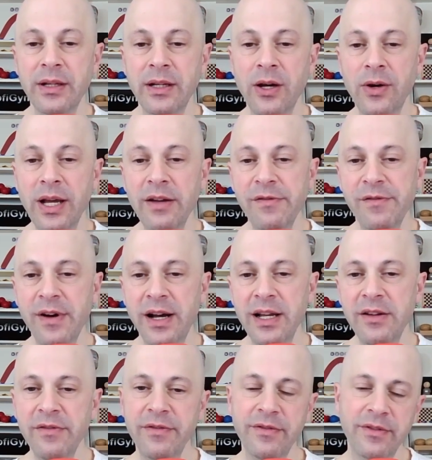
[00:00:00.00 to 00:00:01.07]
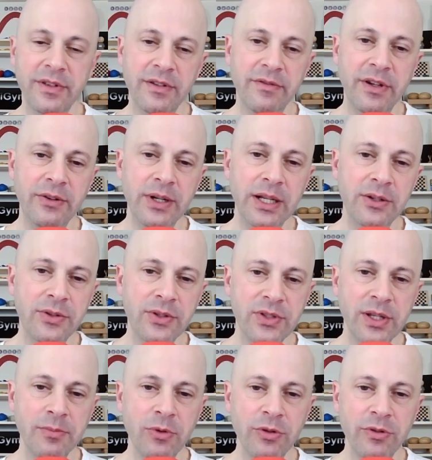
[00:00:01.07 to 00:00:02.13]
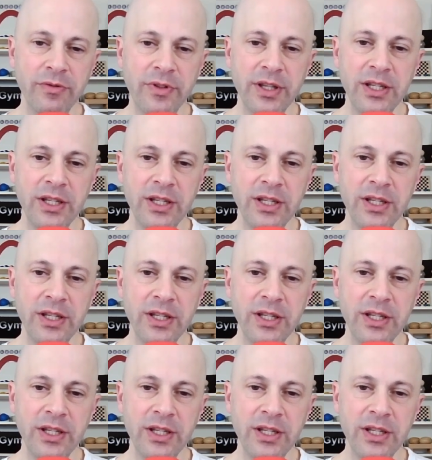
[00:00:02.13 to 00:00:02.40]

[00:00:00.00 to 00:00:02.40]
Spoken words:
Now f5, very interesting move.